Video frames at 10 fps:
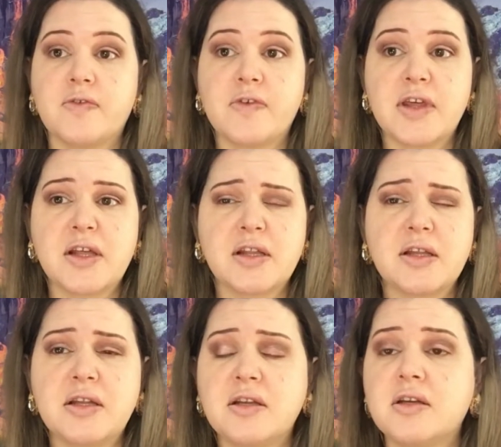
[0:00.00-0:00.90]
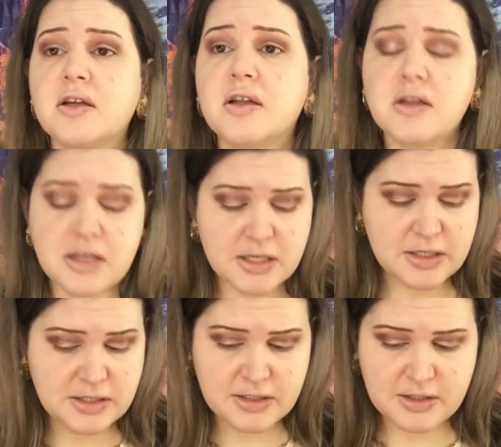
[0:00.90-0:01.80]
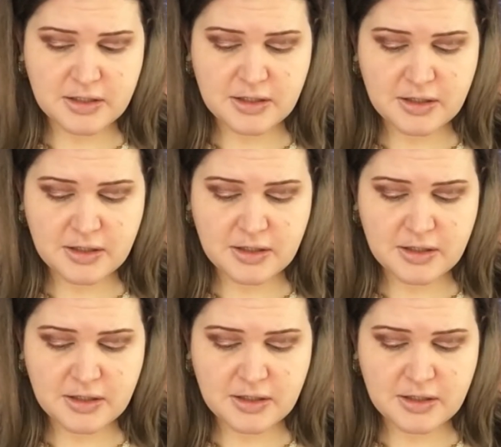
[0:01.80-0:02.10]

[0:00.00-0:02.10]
feeling this.